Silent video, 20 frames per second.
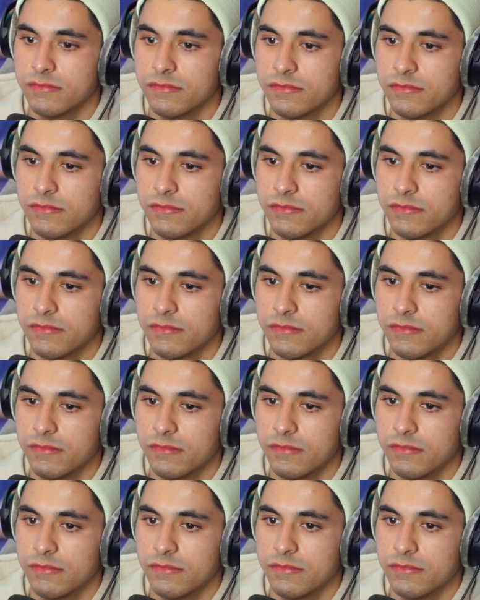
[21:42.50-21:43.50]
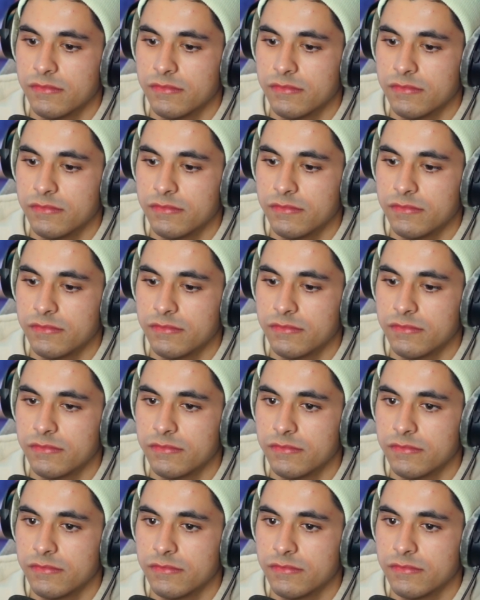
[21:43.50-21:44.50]

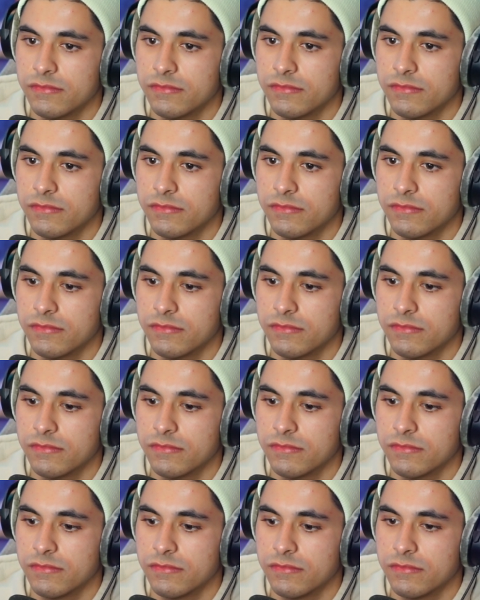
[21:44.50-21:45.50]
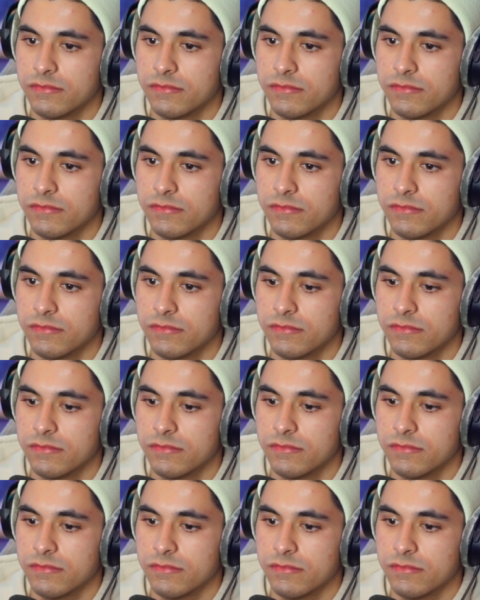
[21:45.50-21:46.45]
[no speech]